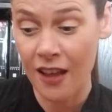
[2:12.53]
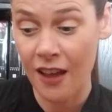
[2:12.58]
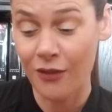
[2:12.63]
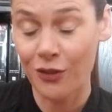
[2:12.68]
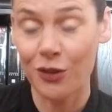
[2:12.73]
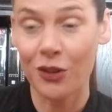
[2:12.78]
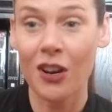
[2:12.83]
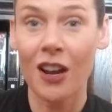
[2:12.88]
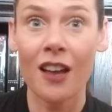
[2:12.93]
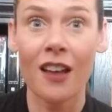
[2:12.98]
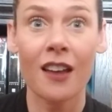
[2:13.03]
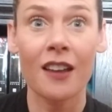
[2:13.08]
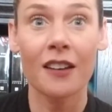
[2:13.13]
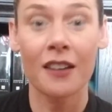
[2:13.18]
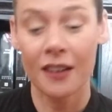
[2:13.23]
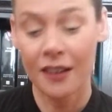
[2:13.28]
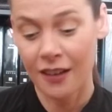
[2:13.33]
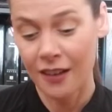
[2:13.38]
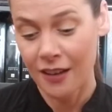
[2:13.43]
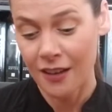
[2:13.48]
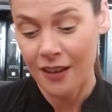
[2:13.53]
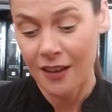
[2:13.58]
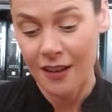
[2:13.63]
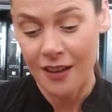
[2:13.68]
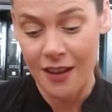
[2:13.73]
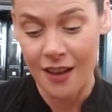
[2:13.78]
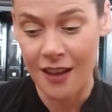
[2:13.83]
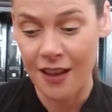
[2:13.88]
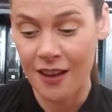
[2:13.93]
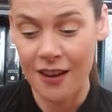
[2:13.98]
I've tried
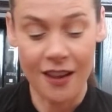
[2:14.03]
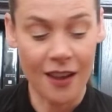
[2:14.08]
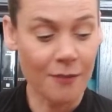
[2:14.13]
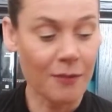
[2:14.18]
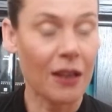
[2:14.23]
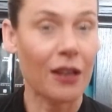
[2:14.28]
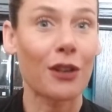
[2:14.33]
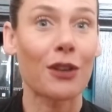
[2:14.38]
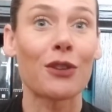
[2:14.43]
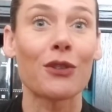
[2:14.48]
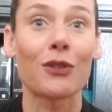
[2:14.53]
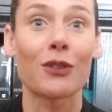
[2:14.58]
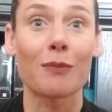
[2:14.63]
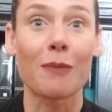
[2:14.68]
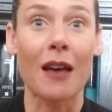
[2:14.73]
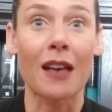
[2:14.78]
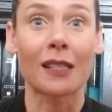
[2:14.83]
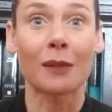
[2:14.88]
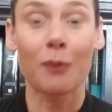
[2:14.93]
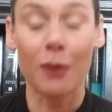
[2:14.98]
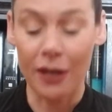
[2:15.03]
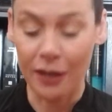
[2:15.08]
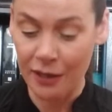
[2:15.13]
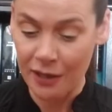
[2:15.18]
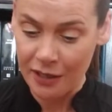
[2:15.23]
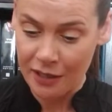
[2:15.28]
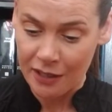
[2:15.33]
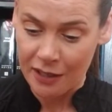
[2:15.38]
and I made a huge mess, but